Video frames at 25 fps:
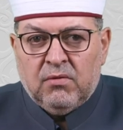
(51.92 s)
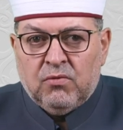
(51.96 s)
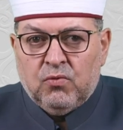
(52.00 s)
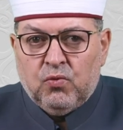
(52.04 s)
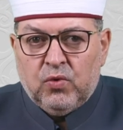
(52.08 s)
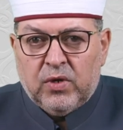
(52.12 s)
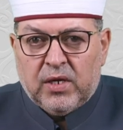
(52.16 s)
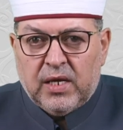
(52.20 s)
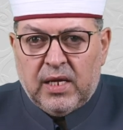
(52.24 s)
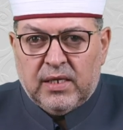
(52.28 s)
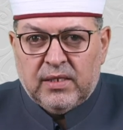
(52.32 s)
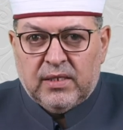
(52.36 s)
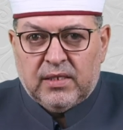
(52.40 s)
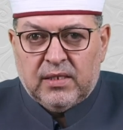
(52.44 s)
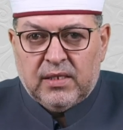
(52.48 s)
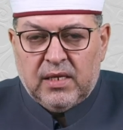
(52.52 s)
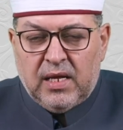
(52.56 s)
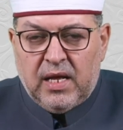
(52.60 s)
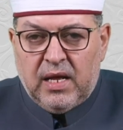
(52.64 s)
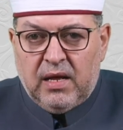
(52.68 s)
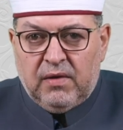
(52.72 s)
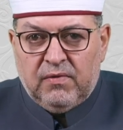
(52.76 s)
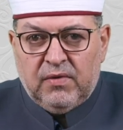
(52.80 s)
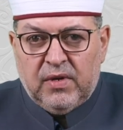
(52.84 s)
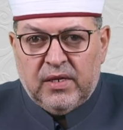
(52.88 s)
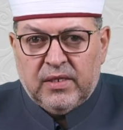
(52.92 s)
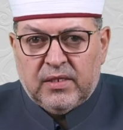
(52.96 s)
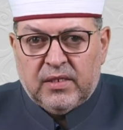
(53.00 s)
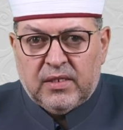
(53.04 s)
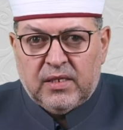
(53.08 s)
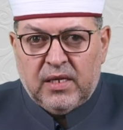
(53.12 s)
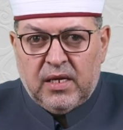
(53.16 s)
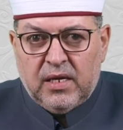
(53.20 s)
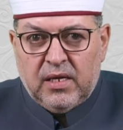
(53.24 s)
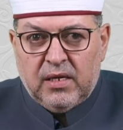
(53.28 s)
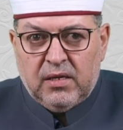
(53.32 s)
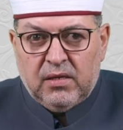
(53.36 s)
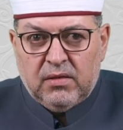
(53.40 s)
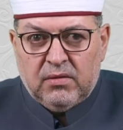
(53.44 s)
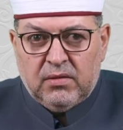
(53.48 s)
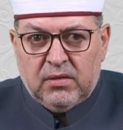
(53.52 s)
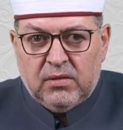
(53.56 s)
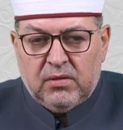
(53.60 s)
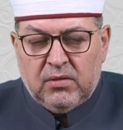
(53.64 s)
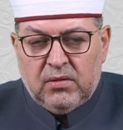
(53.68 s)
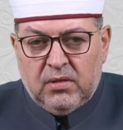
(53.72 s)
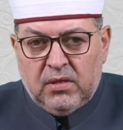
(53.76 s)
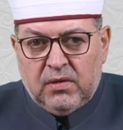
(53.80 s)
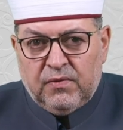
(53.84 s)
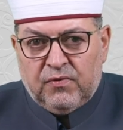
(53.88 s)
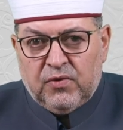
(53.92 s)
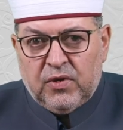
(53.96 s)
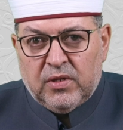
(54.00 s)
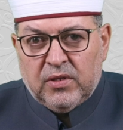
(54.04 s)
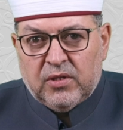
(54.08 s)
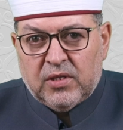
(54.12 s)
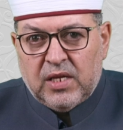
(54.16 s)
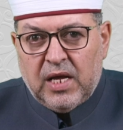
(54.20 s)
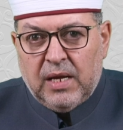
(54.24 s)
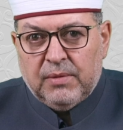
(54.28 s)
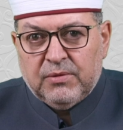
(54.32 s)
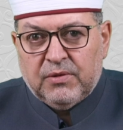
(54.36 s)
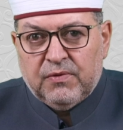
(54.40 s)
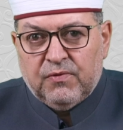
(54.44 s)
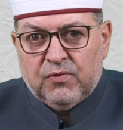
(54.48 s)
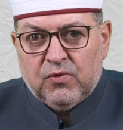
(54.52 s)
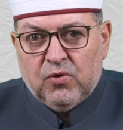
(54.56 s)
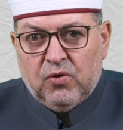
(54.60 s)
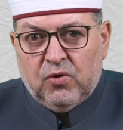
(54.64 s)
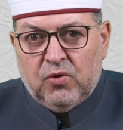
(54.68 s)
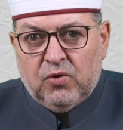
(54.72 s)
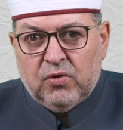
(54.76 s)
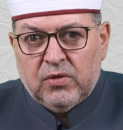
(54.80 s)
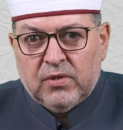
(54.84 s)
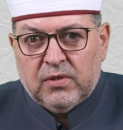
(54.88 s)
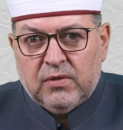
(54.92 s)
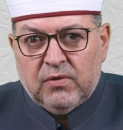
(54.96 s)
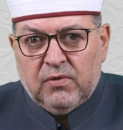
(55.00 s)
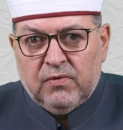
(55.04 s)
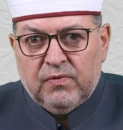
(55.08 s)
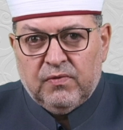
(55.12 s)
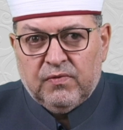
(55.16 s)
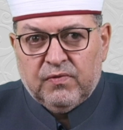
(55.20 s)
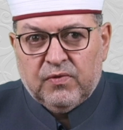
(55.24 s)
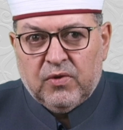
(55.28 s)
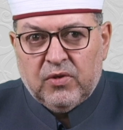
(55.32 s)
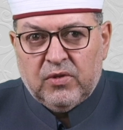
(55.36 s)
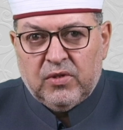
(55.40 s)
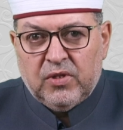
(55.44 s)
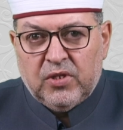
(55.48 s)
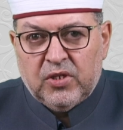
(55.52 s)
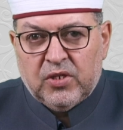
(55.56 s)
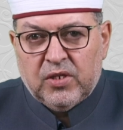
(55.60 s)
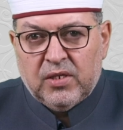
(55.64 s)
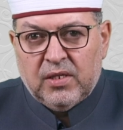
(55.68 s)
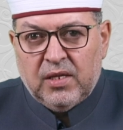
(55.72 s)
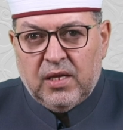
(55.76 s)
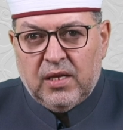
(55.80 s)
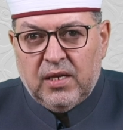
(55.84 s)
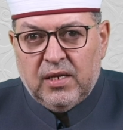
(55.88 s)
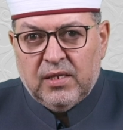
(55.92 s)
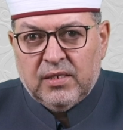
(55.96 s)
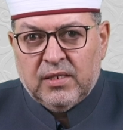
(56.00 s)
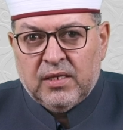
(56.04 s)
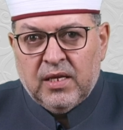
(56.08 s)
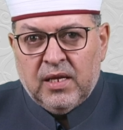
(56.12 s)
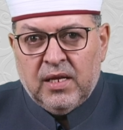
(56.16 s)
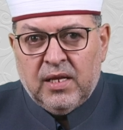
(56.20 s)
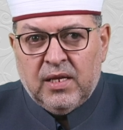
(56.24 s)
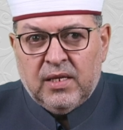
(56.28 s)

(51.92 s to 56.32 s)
We can have, let's say, different types, of course, of conditionals: